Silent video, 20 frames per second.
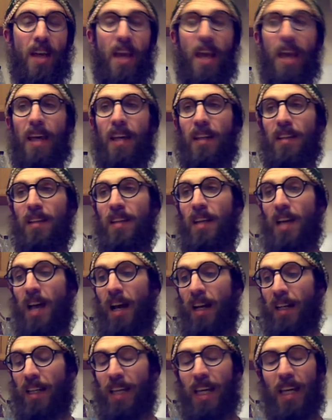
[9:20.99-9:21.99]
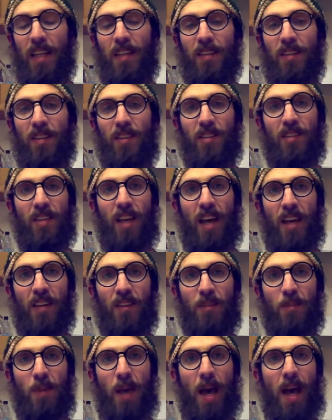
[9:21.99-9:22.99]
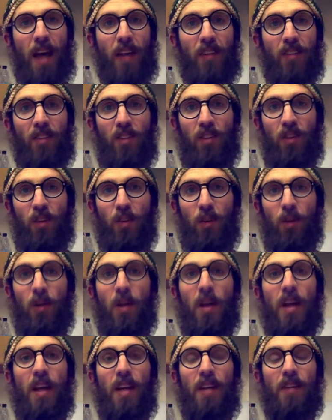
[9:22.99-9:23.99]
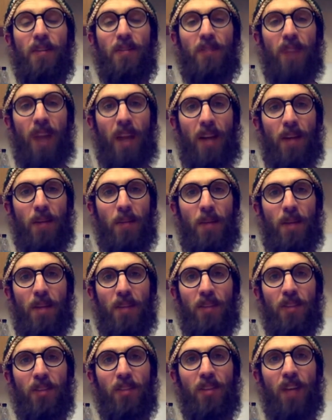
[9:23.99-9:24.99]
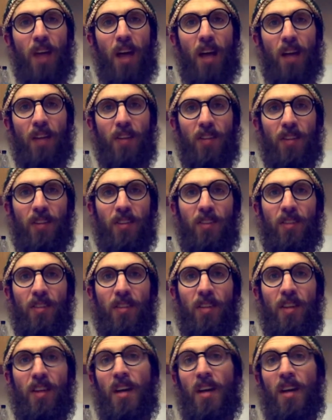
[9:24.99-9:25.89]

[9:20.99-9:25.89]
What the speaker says: And again, this ties back to environmental toxins.